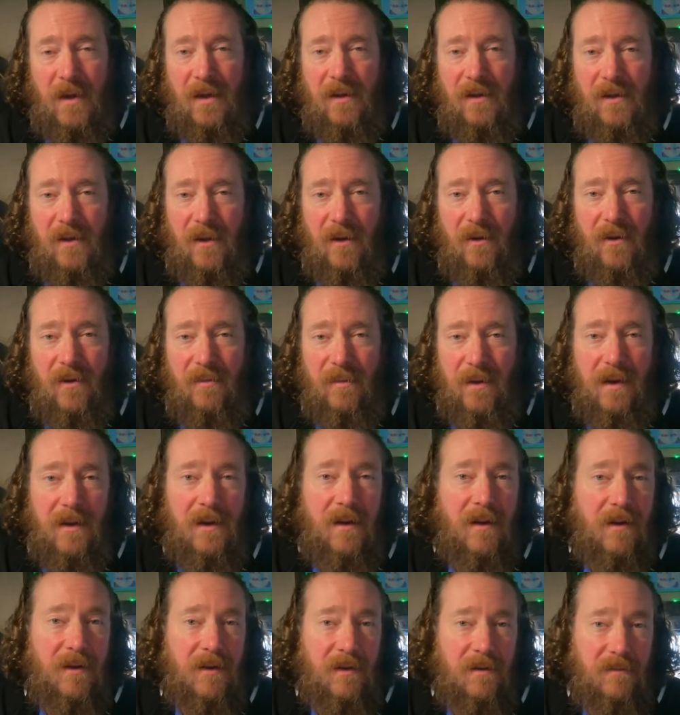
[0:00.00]
So we've been
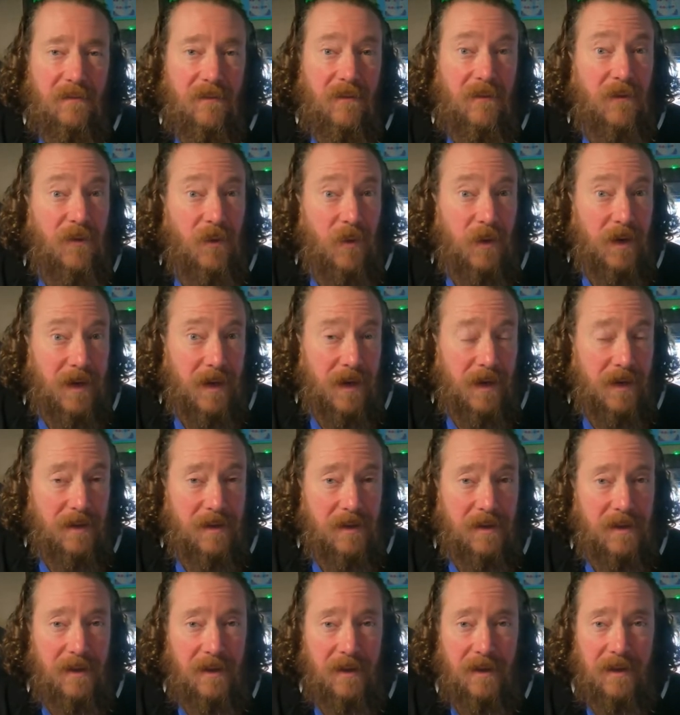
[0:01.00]
here 4
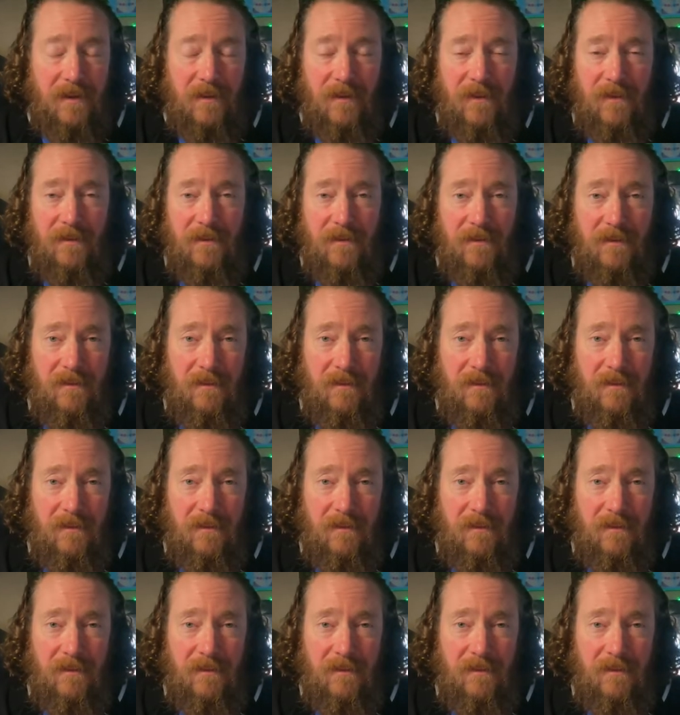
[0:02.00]
days, and